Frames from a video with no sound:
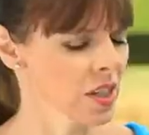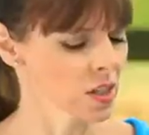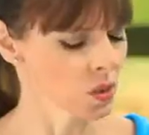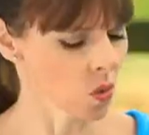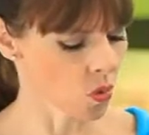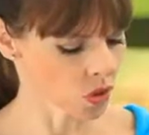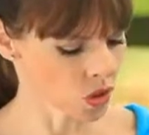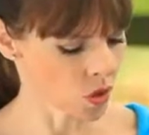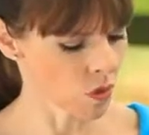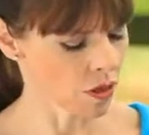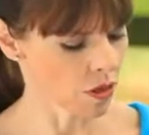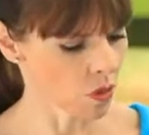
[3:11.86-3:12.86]
There's
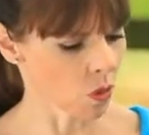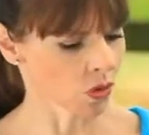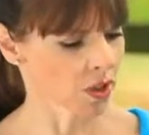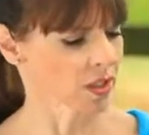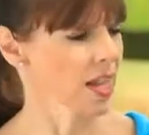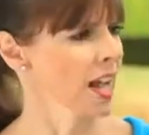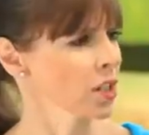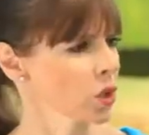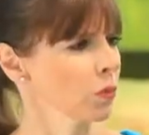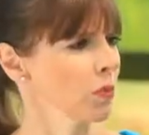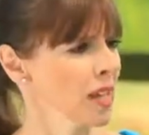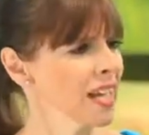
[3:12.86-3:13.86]
also a thought that the
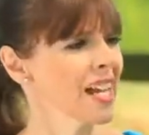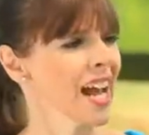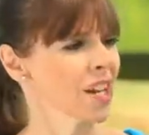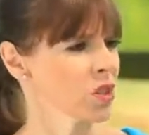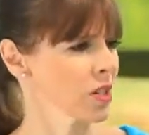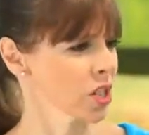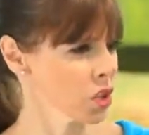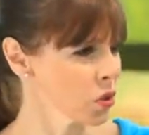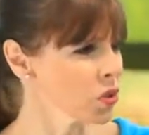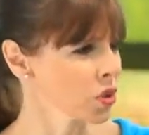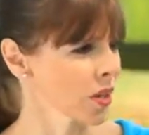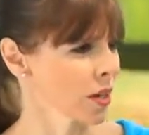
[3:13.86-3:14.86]
actual pediatric
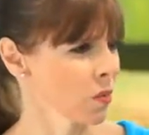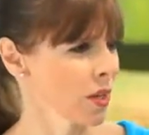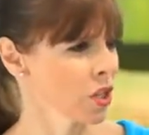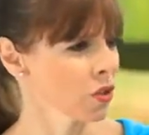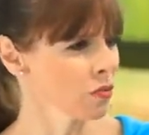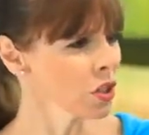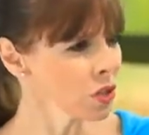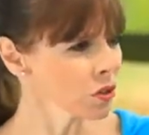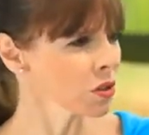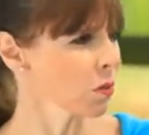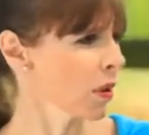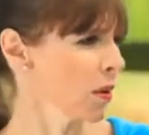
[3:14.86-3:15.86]
neutering, when you
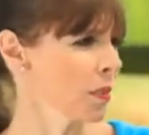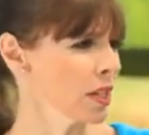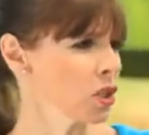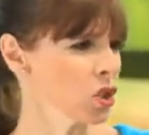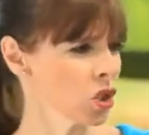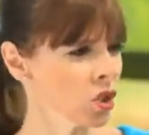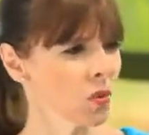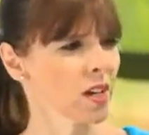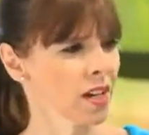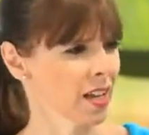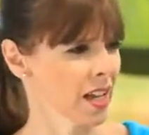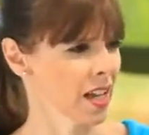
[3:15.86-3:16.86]
neuter puppies too
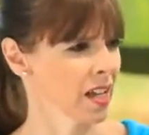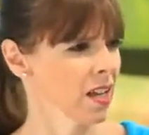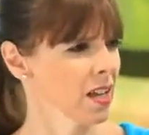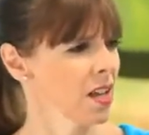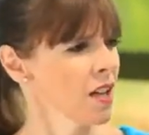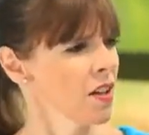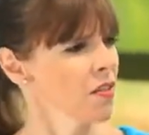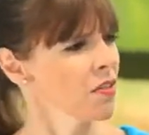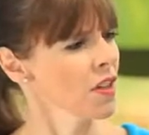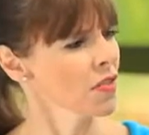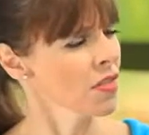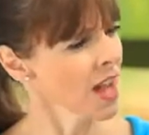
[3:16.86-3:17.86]
early,
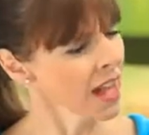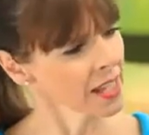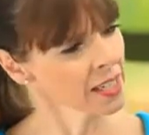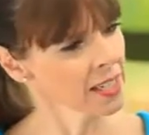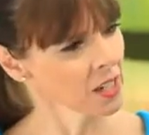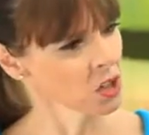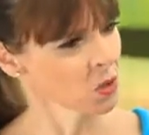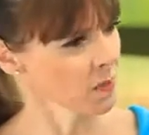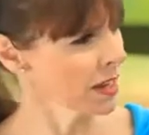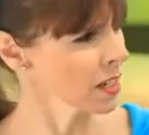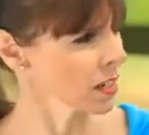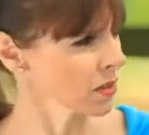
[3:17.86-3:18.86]
that is
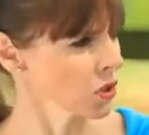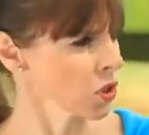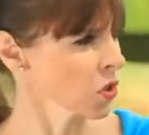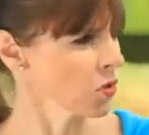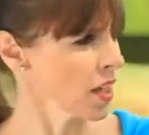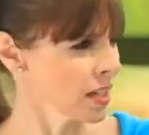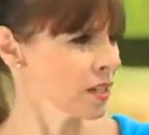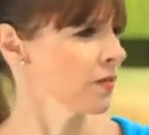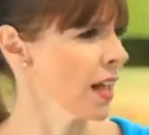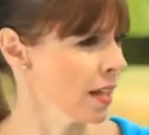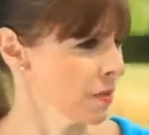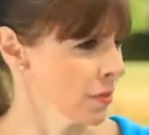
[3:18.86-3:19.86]
detrimental to their
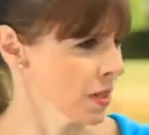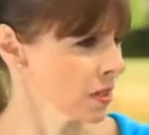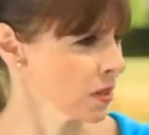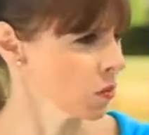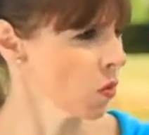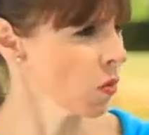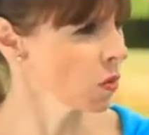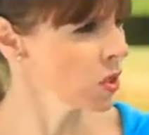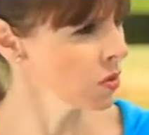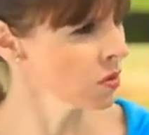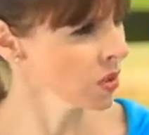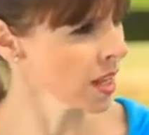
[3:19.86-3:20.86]
development. What would
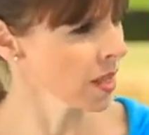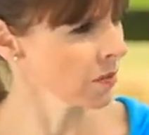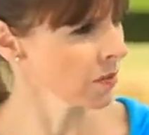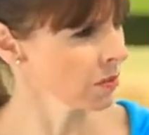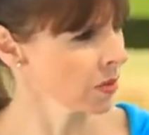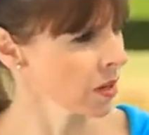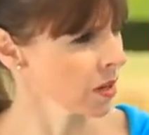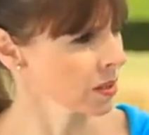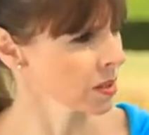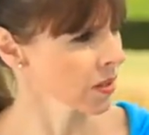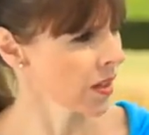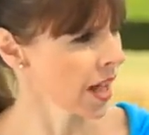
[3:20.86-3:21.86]
you say with
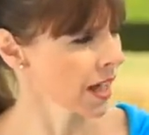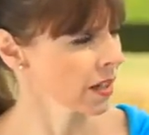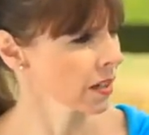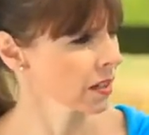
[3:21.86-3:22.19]
regards to that?